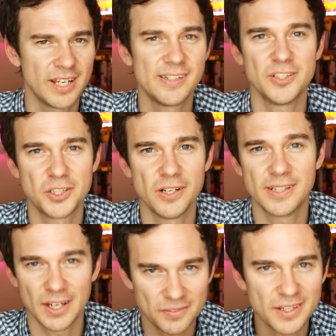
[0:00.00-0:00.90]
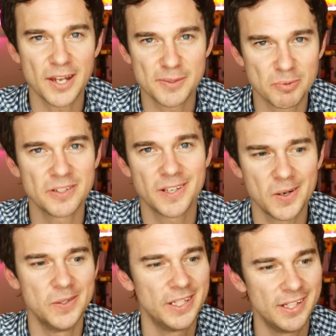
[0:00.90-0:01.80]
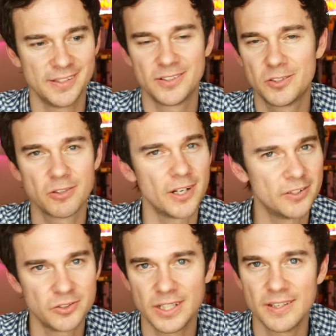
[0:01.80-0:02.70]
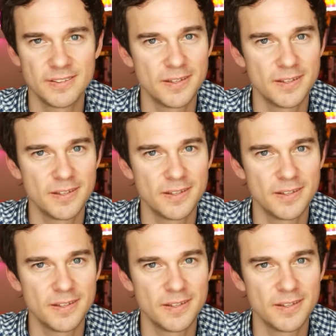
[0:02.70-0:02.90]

I guess it shows how desperate Tony is trying to treat his